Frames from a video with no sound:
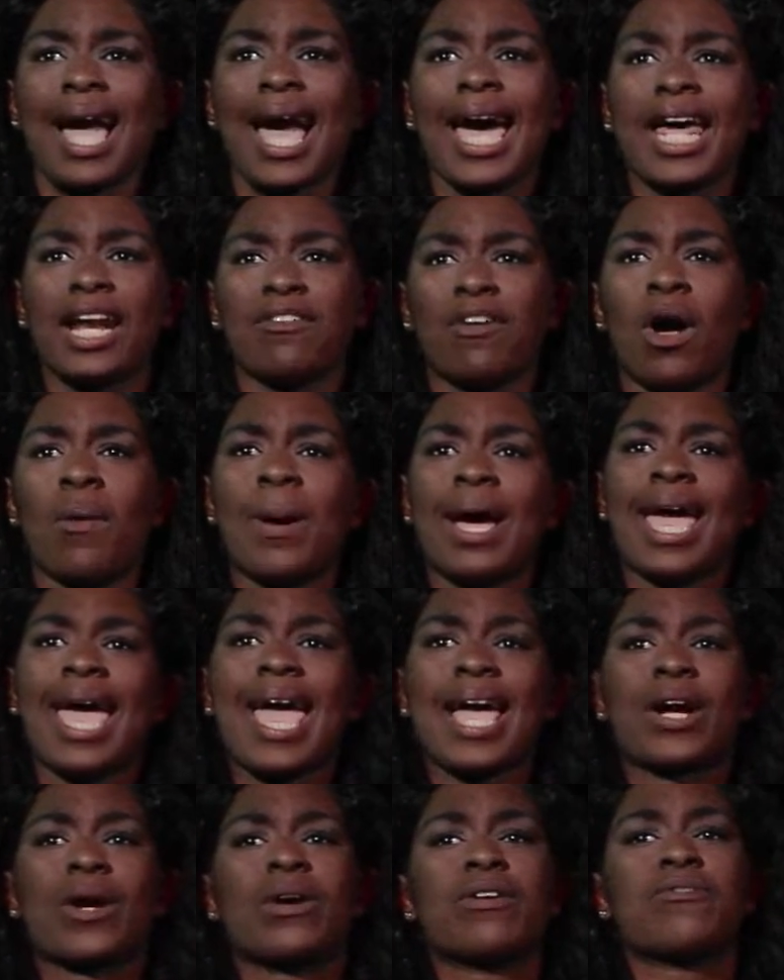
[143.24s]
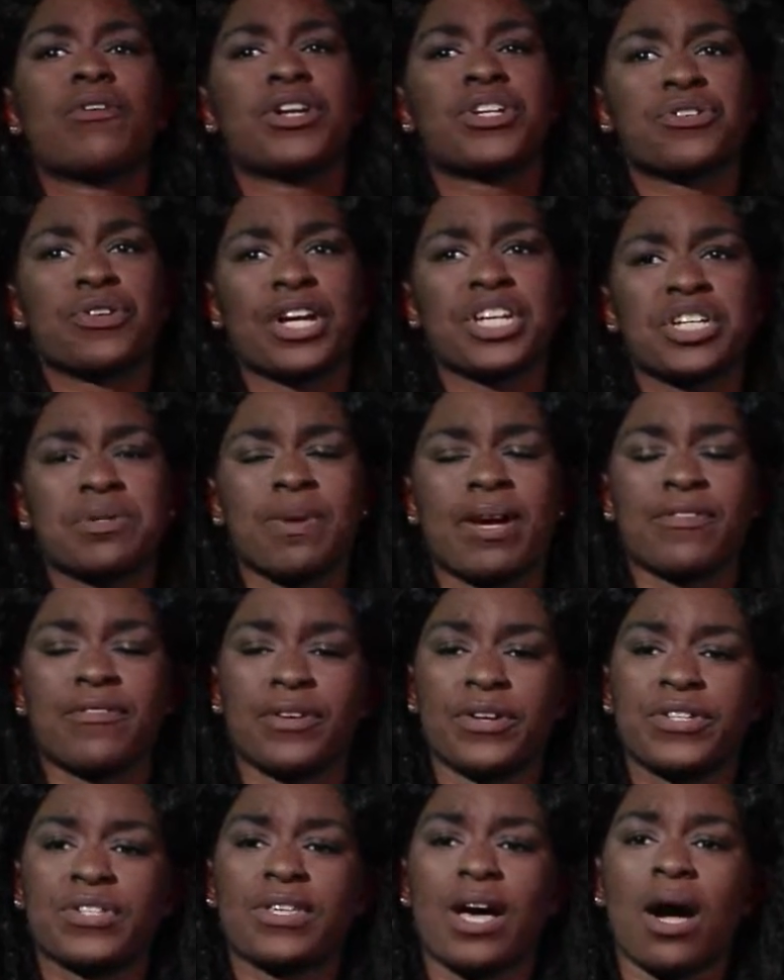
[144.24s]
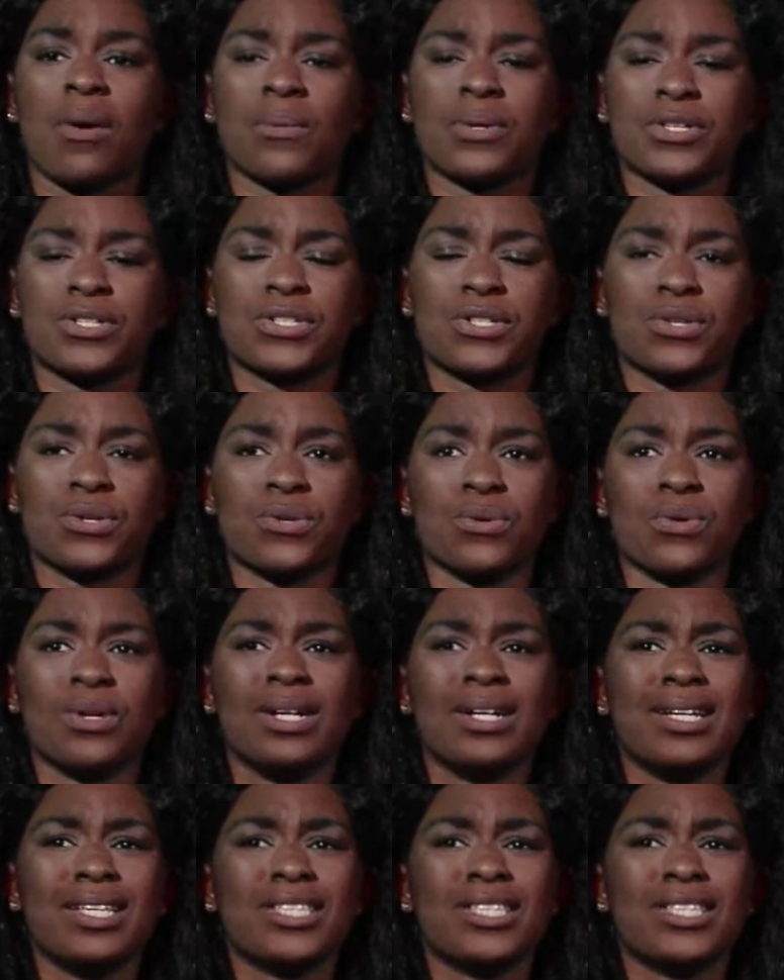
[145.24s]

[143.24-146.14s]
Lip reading: out of all my anger and frustration, my first thought was to